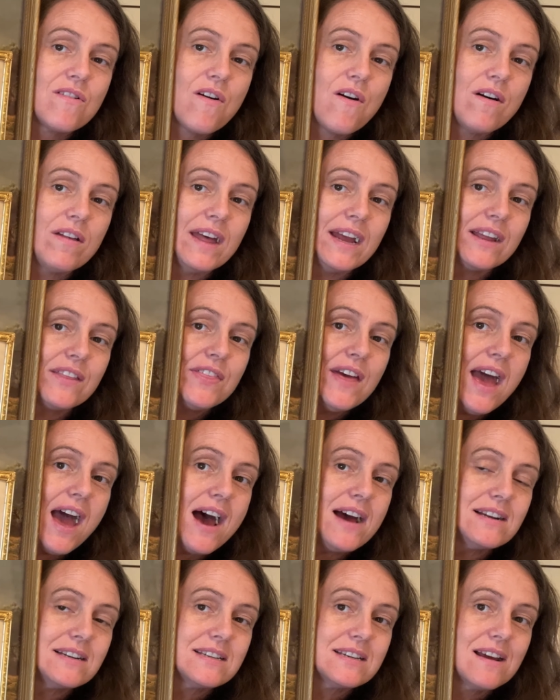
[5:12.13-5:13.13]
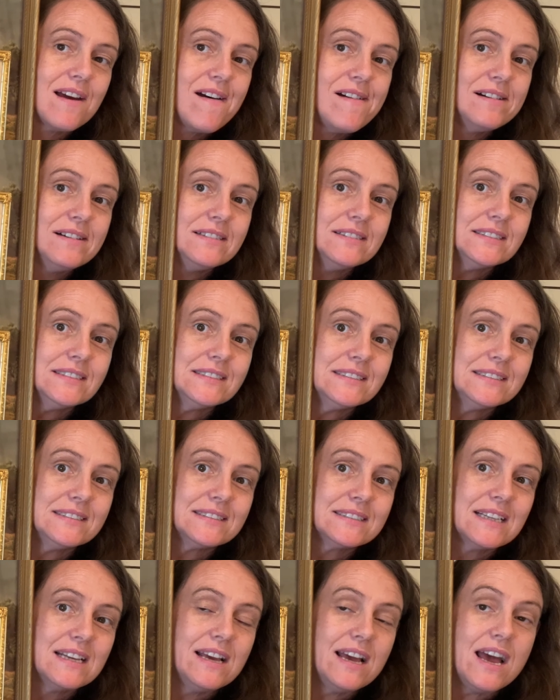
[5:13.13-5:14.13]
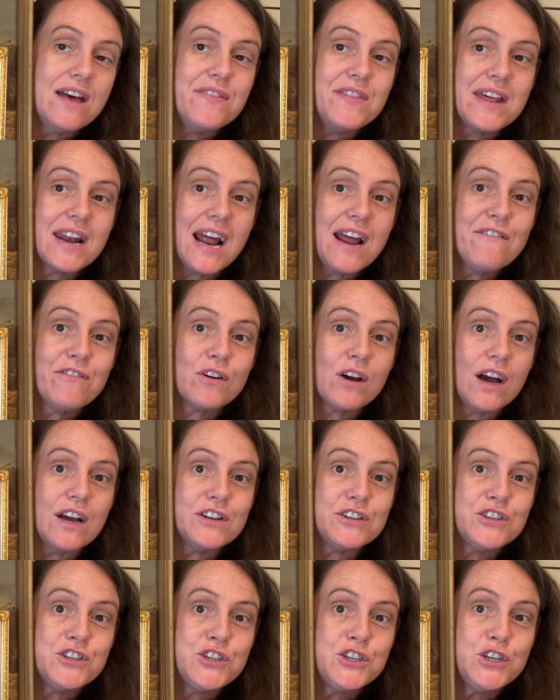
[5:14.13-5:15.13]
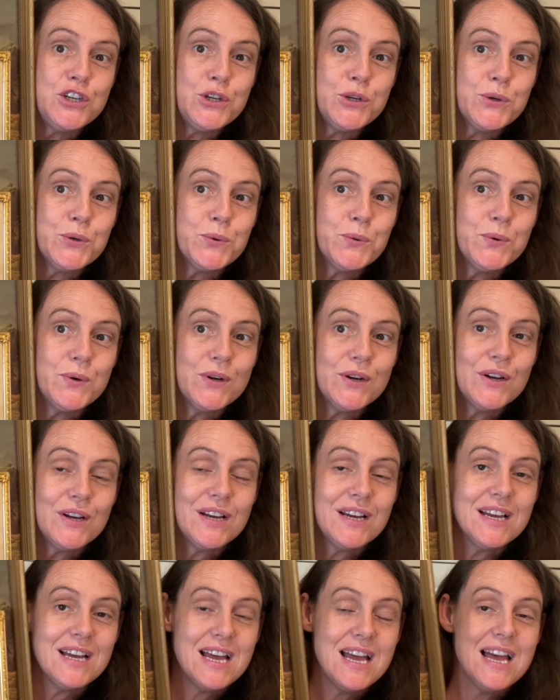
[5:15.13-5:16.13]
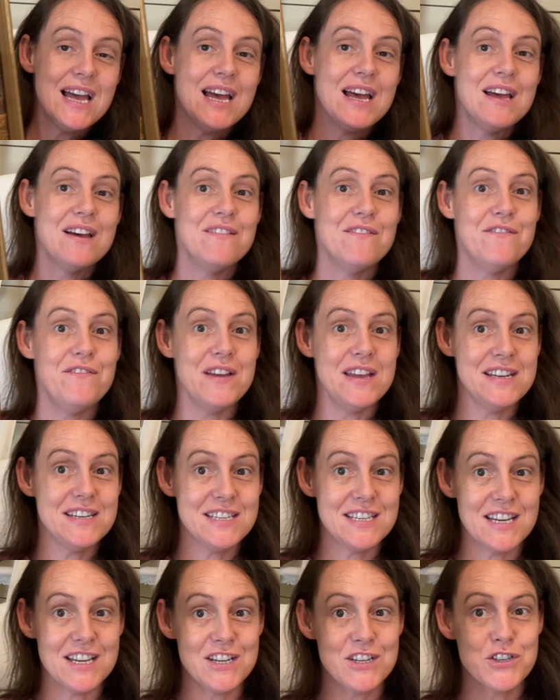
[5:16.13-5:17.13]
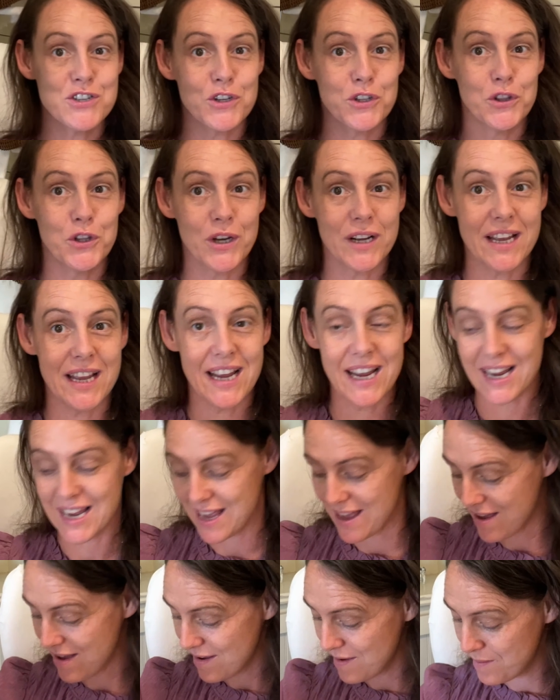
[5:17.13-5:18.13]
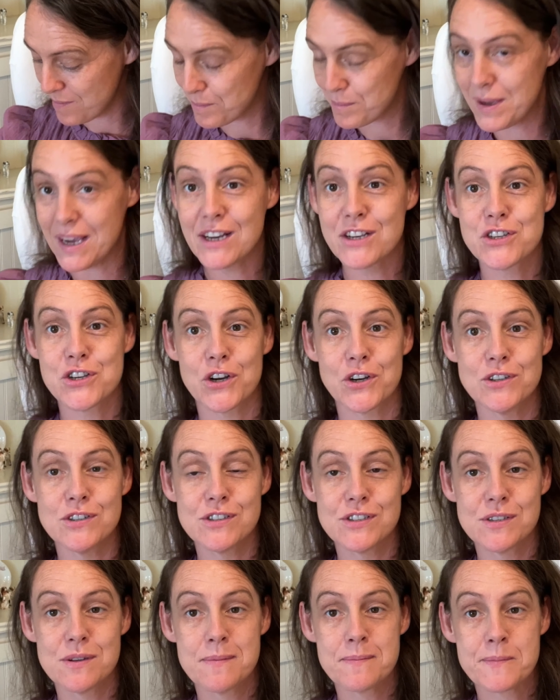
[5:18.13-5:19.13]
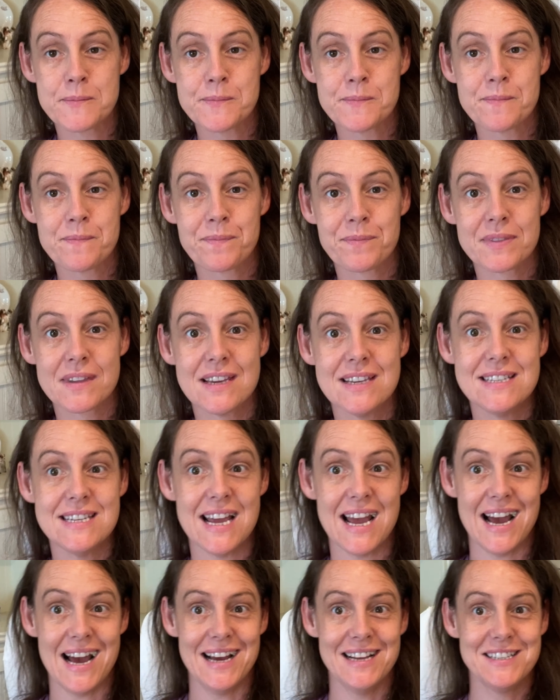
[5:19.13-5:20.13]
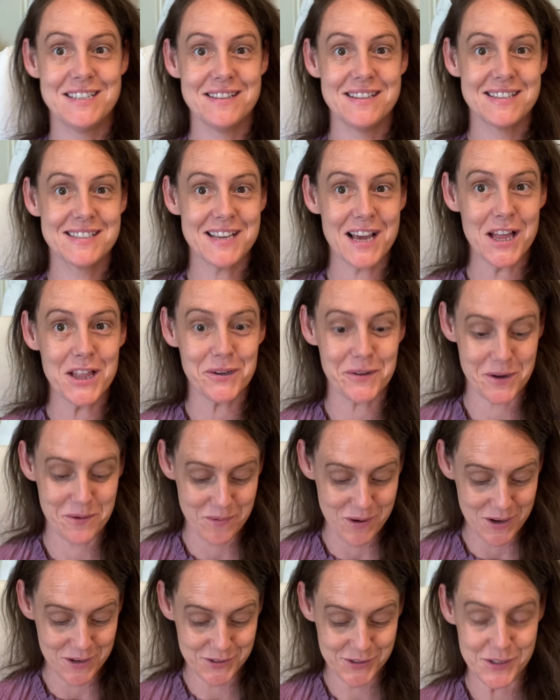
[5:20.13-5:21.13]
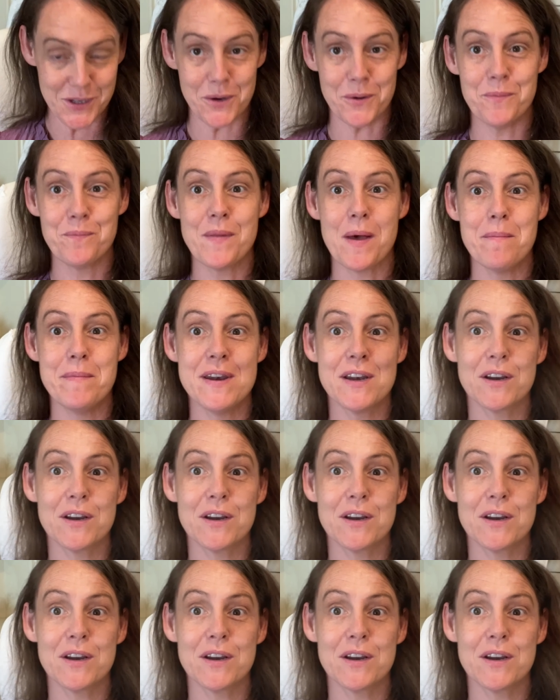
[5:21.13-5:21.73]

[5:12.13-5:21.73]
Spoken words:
like that. And then I've got two vintage looking pictures to add to this gallery wall. So I'm gonna